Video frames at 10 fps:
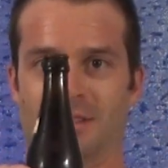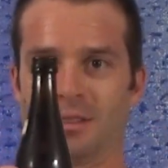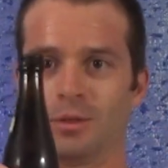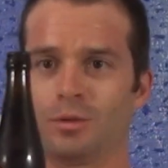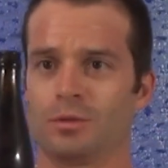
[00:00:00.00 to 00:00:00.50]

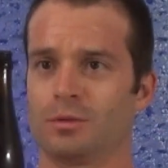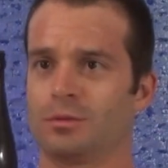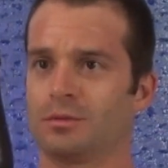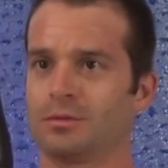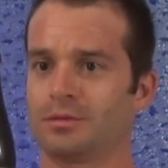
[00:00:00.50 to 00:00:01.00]
Ooh.
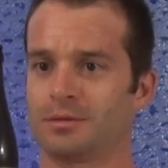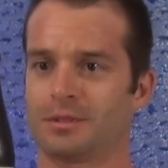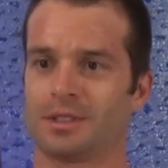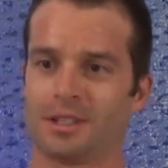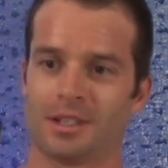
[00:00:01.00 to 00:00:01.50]

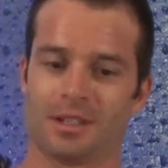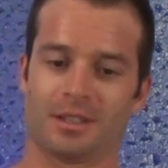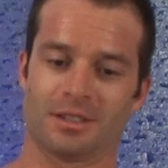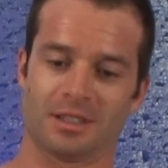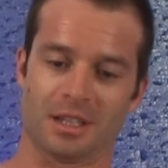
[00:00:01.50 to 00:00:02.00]

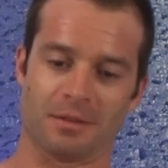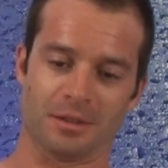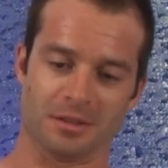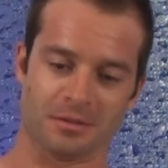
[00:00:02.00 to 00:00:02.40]
See if it...